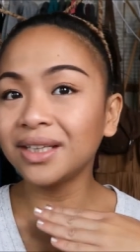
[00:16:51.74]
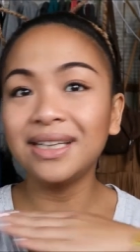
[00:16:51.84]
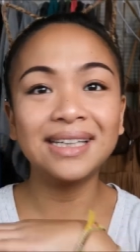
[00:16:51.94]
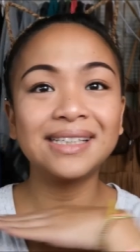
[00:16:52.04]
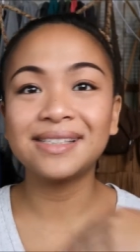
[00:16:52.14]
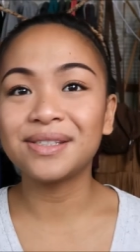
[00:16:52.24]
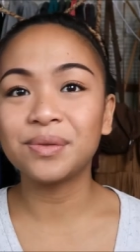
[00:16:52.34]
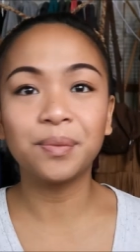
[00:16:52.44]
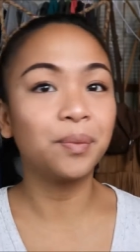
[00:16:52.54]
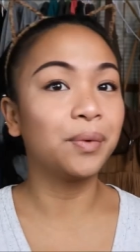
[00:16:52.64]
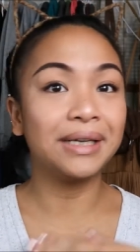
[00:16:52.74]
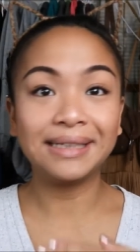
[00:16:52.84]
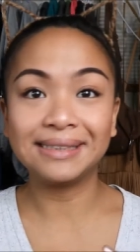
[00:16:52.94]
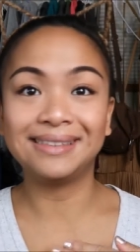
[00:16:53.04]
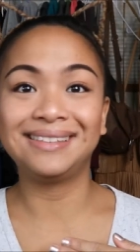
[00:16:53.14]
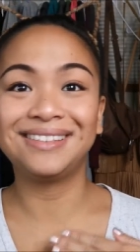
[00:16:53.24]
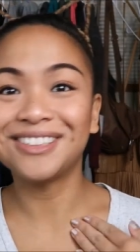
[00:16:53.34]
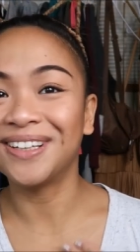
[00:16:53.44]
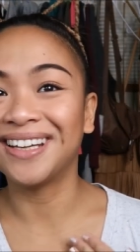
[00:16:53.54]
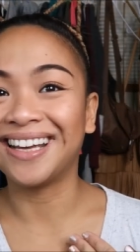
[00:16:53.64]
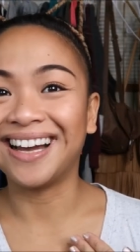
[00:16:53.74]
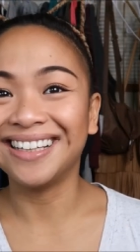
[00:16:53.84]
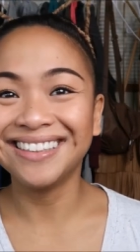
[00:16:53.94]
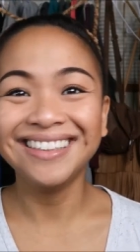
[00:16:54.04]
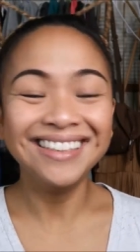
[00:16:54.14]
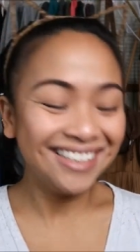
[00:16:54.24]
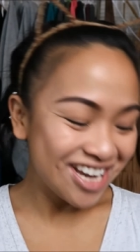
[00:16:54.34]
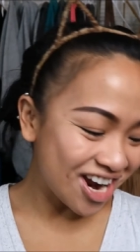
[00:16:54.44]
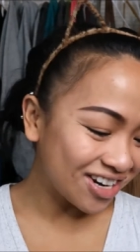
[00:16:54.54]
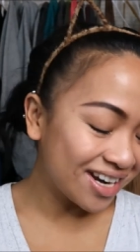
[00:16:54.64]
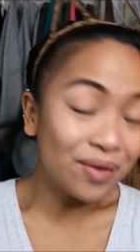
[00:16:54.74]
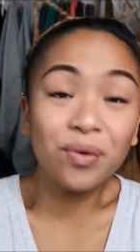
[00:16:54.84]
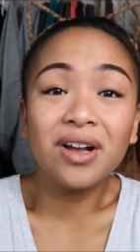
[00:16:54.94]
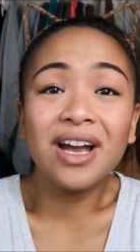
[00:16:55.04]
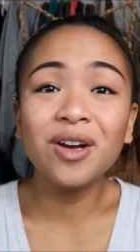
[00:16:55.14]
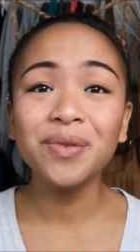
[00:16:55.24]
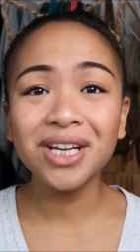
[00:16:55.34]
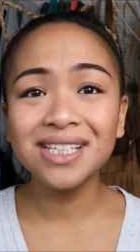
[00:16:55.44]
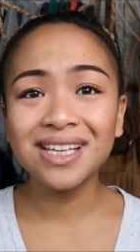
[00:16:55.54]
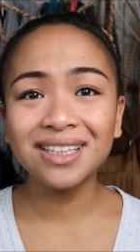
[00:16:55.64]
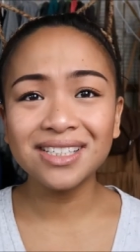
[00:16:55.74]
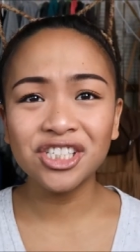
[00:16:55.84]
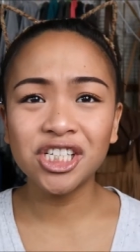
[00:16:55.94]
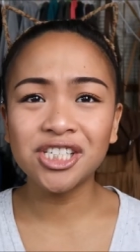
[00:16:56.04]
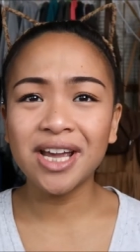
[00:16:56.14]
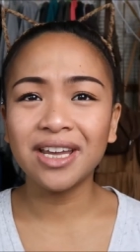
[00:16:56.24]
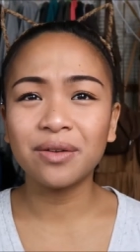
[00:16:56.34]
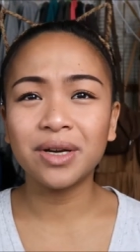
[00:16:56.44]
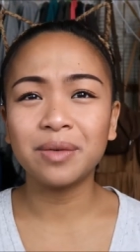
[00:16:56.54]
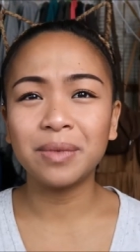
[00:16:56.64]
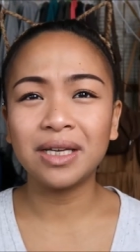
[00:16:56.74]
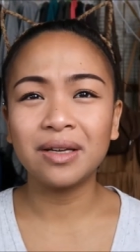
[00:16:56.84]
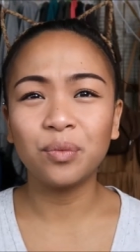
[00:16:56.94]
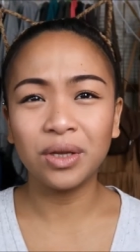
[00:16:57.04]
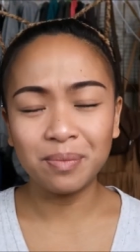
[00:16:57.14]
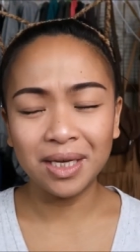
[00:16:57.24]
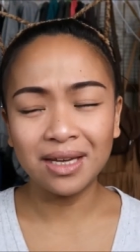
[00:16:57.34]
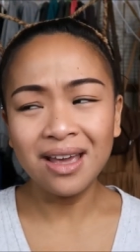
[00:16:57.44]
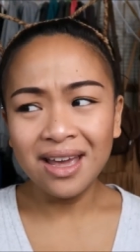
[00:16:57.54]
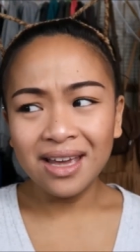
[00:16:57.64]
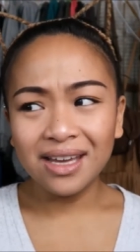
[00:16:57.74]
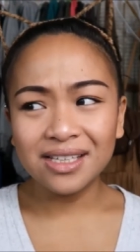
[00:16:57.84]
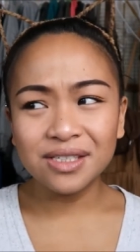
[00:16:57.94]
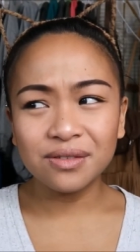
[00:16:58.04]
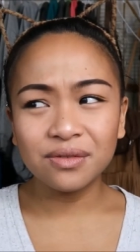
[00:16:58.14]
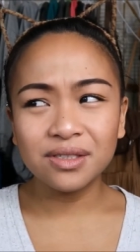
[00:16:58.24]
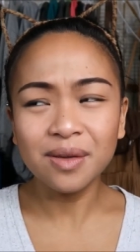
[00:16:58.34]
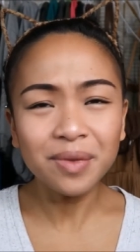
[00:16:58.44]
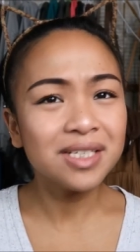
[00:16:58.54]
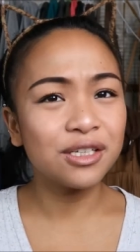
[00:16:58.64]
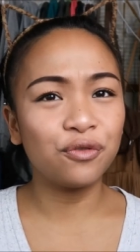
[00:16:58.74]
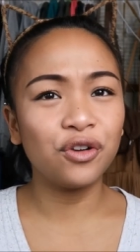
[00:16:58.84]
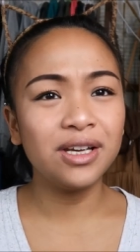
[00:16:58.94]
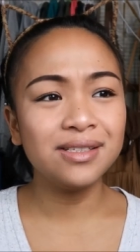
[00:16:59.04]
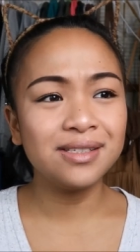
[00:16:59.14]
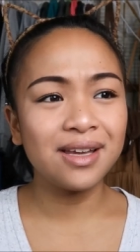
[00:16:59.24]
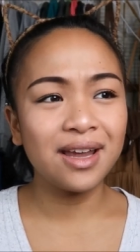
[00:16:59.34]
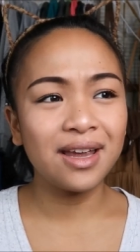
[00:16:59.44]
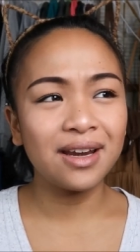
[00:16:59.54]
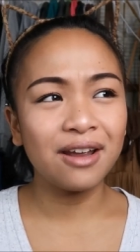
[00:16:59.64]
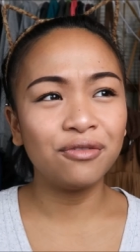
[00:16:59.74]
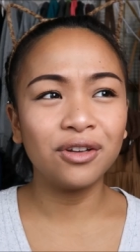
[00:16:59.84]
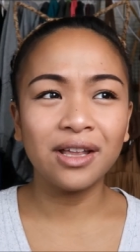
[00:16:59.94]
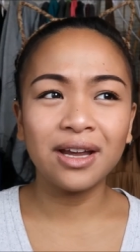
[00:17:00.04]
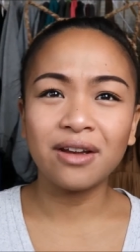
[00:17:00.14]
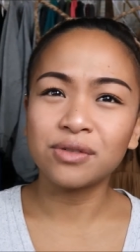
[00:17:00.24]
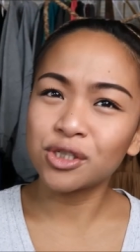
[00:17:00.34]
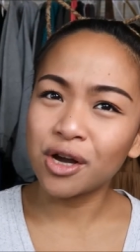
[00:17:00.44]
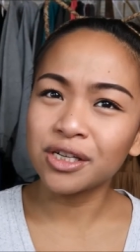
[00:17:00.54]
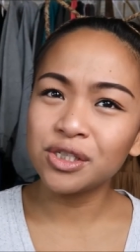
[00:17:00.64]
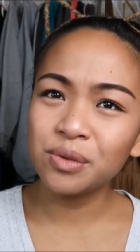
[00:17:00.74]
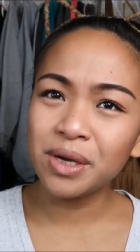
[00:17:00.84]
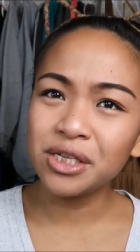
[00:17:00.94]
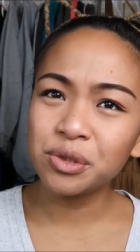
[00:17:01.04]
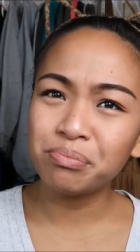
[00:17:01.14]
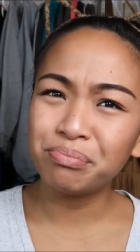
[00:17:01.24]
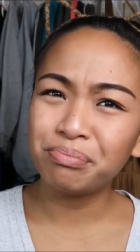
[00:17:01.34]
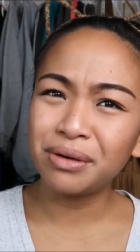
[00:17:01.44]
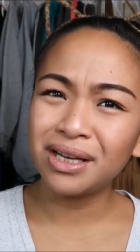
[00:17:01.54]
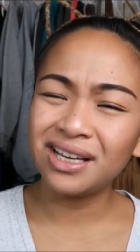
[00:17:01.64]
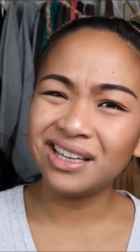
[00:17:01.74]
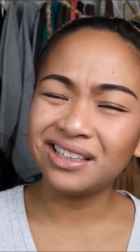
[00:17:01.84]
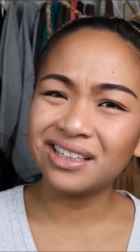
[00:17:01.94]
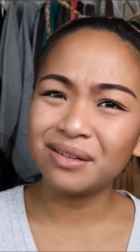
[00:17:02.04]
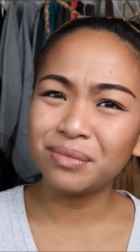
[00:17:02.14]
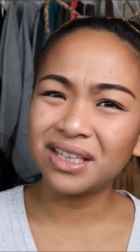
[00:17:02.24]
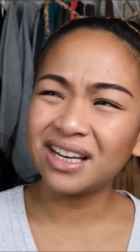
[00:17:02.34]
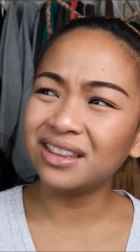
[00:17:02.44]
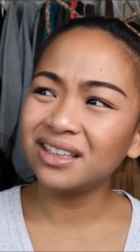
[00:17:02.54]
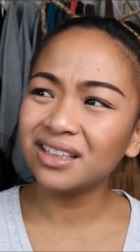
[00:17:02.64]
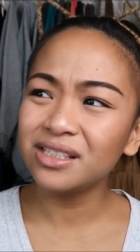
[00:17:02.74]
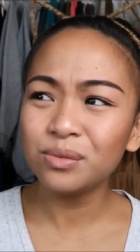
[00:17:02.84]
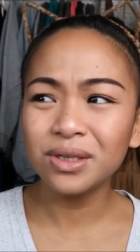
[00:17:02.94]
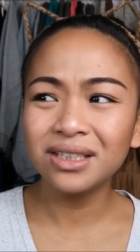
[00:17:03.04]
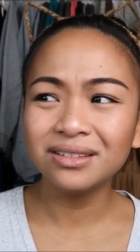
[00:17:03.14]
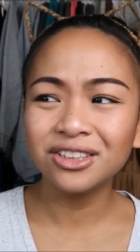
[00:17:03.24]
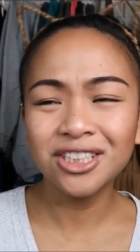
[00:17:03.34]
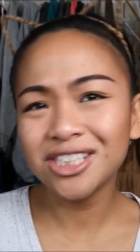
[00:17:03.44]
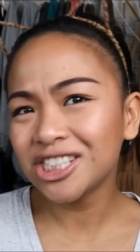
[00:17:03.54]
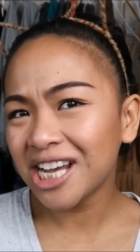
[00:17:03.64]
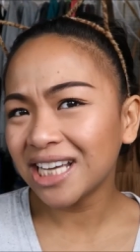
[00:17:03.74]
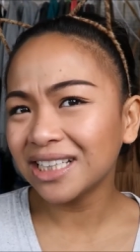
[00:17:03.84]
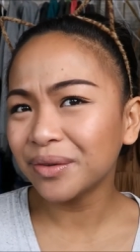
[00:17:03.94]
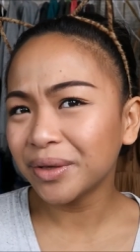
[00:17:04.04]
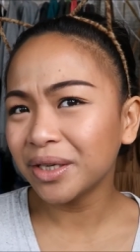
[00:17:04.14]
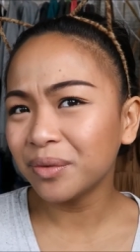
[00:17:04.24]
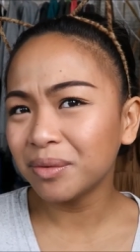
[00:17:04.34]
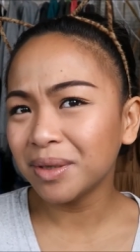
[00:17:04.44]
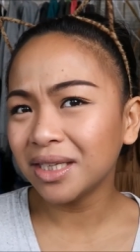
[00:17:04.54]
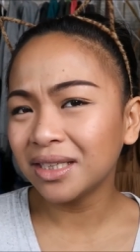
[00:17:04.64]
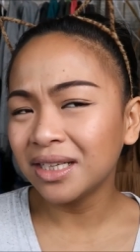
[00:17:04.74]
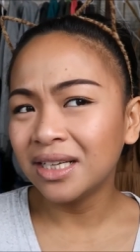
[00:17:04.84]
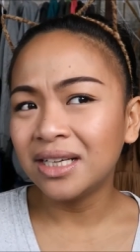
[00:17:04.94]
it is what it is. So yeah. All right, well, I hope you guys like this chit chat get ready with me. It's something different, and I feel like I was talking too much, but I mean, I think that's what a chit chat get ready with me.